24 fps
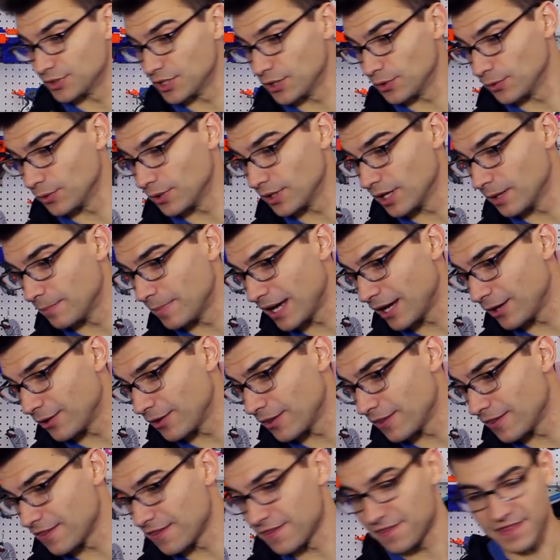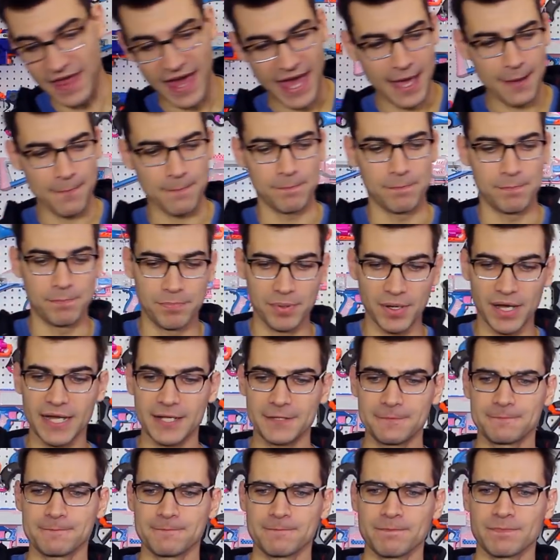know about that.
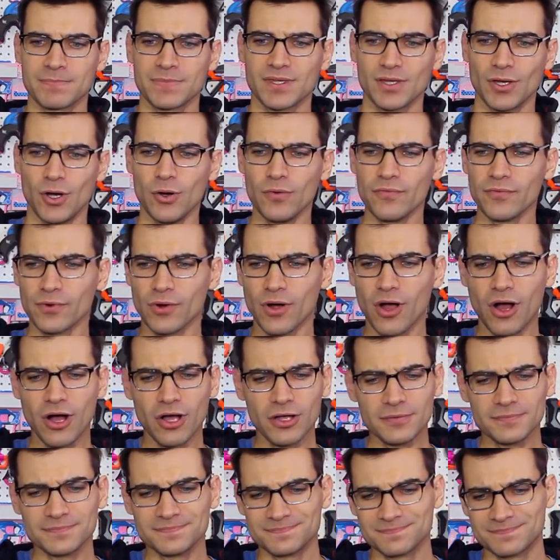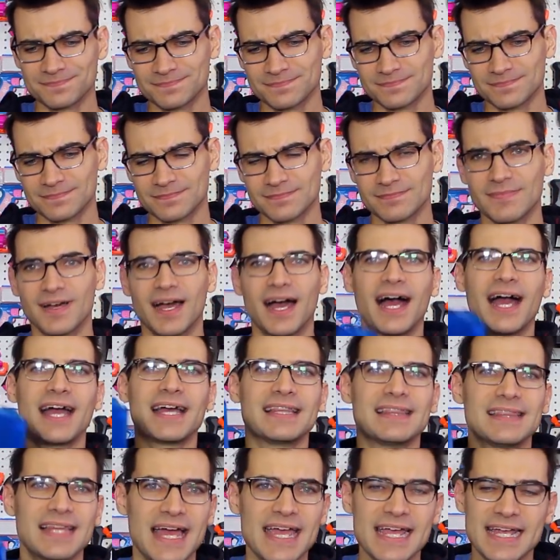But overall, I
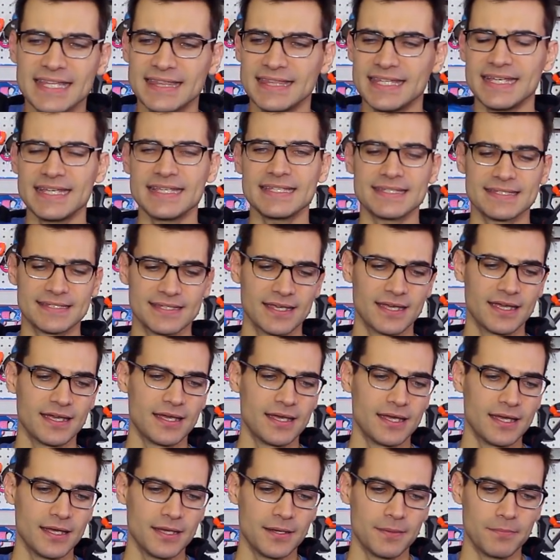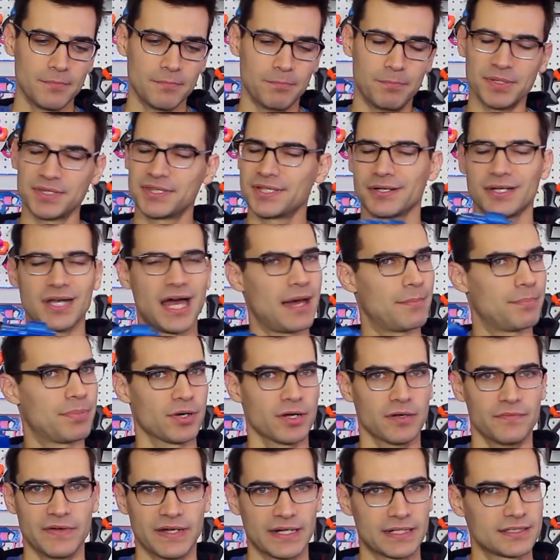like these, but they're not
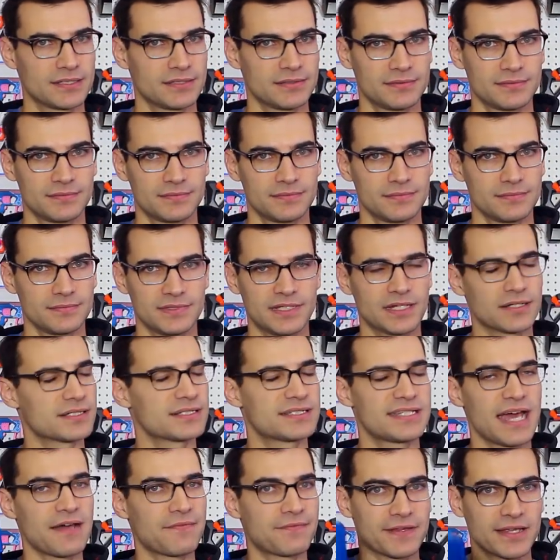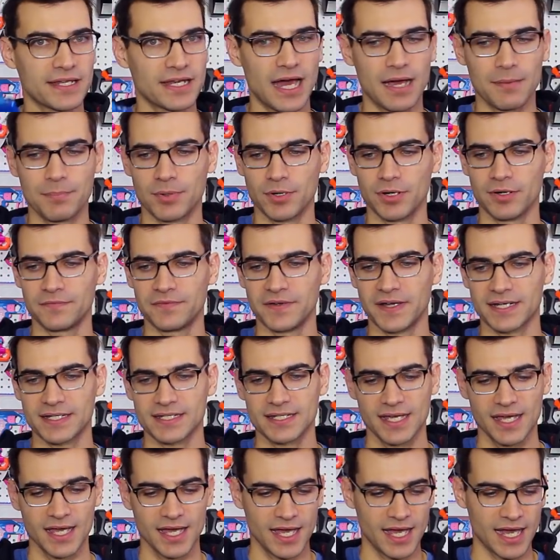perfect. They're definitely not perfect.
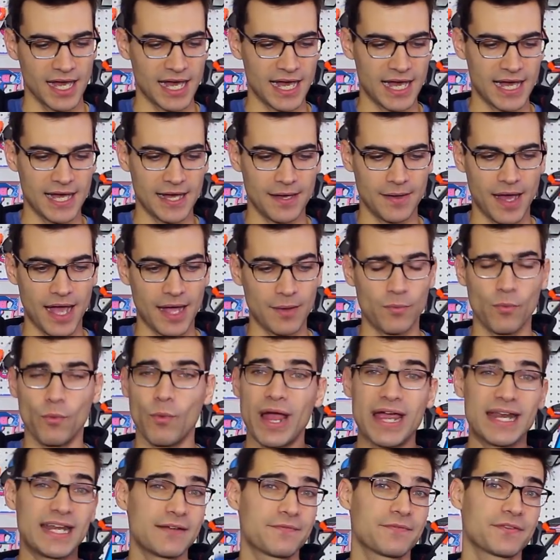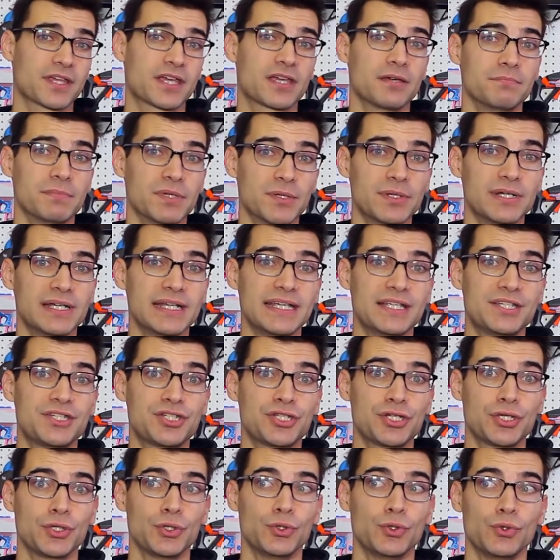I'm waiting for the community
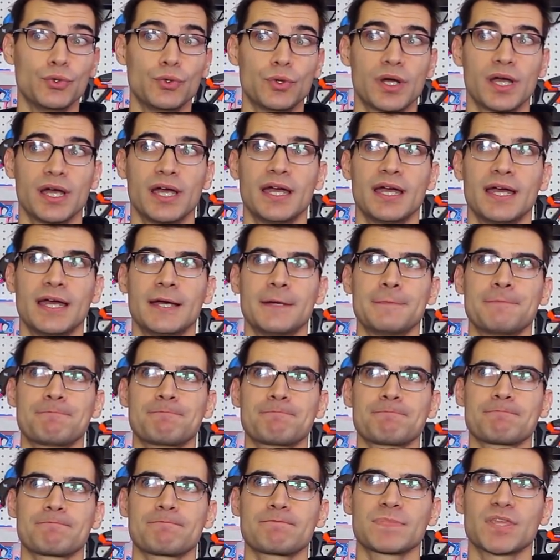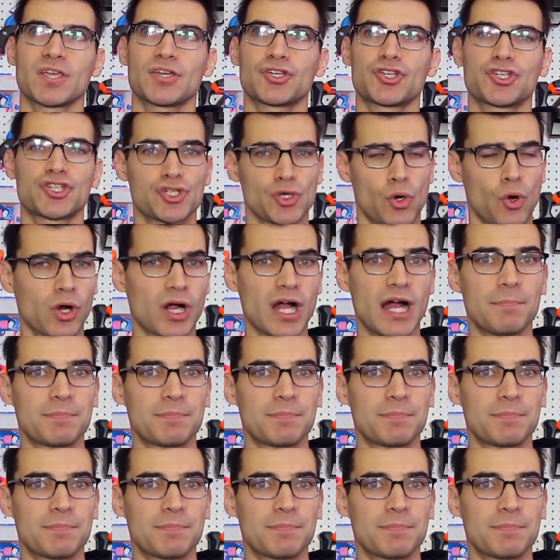to shore